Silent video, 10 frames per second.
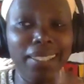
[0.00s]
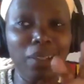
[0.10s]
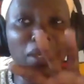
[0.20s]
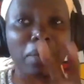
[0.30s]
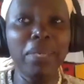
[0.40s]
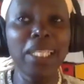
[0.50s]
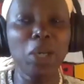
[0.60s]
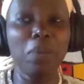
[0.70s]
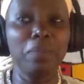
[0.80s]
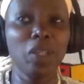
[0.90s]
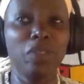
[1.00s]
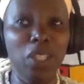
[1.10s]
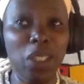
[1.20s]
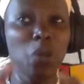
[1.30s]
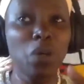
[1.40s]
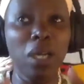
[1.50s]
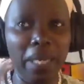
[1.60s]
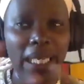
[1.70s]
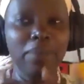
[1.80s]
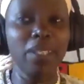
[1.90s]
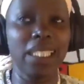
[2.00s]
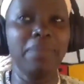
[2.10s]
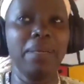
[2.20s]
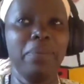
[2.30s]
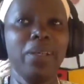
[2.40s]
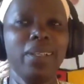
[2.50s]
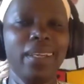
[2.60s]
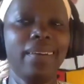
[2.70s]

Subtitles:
on the Medium. So if you just Google my name, you'll see my blog. Yeah.